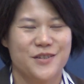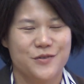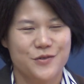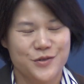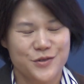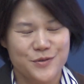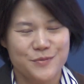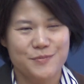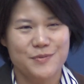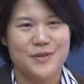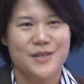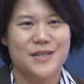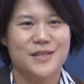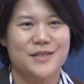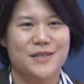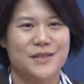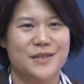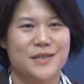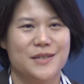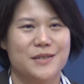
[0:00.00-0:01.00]
could you
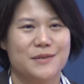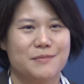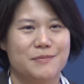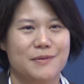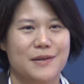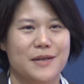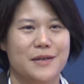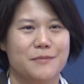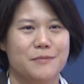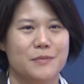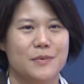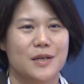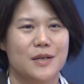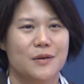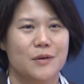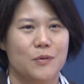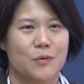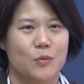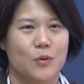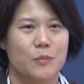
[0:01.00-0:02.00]
please explain
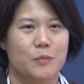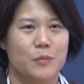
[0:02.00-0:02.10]
more?